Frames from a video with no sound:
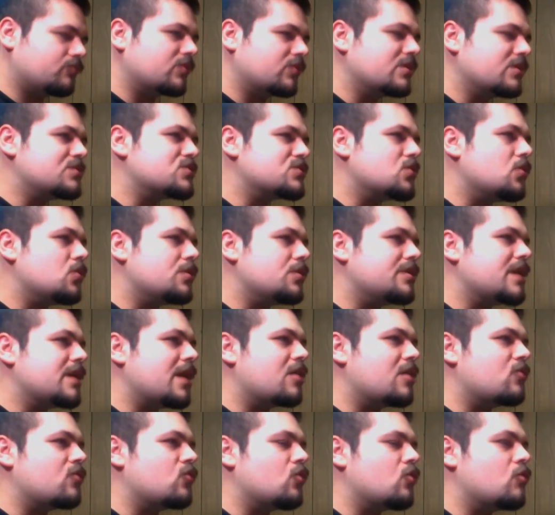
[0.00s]
It's totally
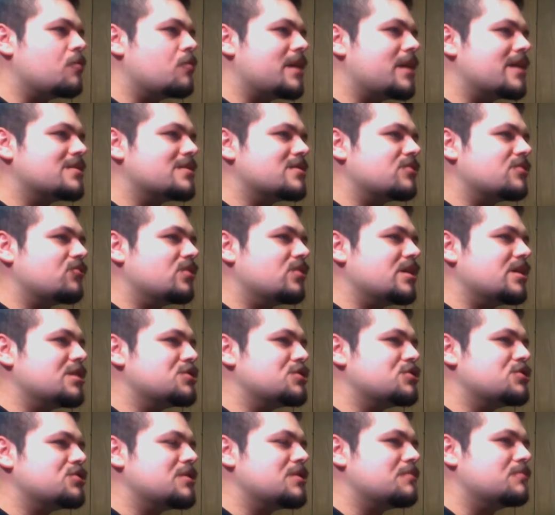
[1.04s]
not a romantic
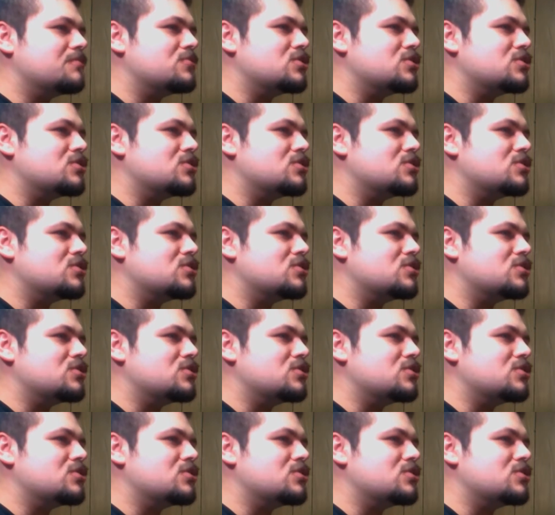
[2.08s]
relationship.